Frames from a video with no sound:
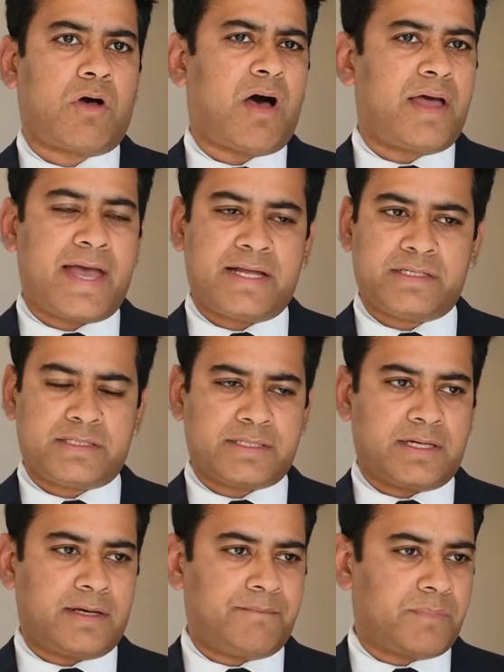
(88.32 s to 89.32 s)
I had
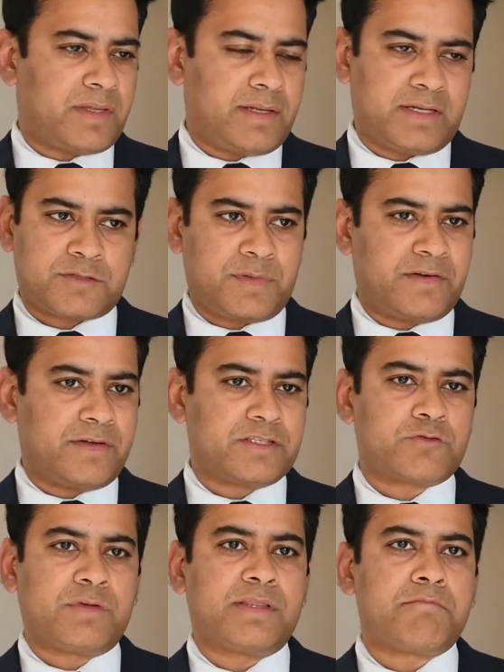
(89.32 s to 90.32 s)
an
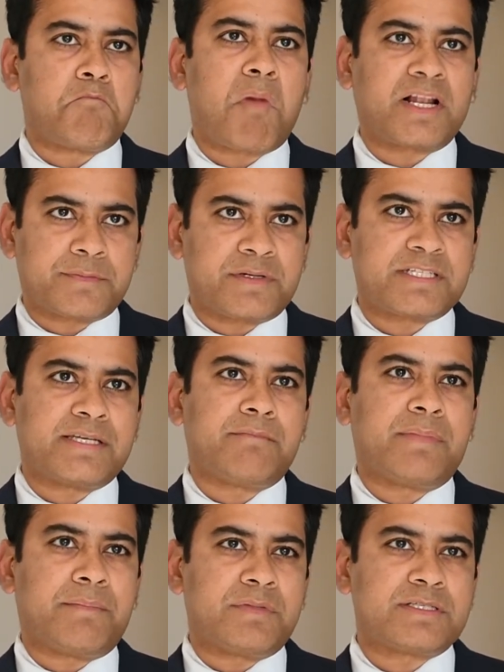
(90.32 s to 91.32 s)
experience with multiple team
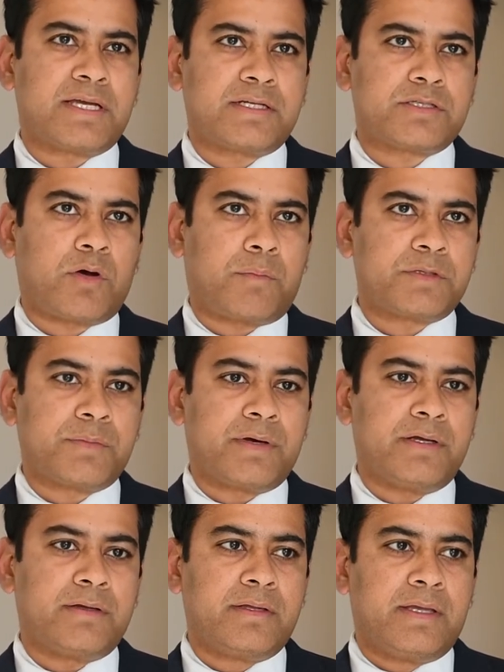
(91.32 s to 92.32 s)
members at OPTIMA.